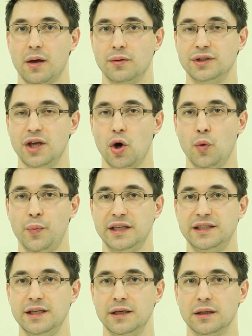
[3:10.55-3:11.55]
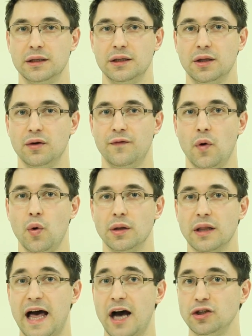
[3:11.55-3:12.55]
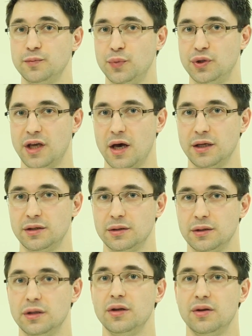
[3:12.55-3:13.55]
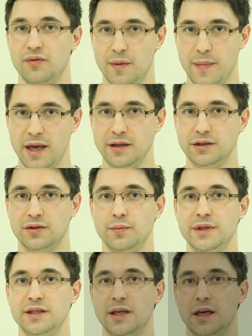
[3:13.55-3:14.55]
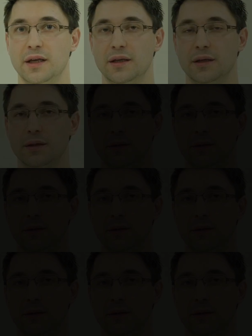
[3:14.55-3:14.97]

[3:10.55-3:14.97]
on the OPEC deal of oil output cut remains to be seen.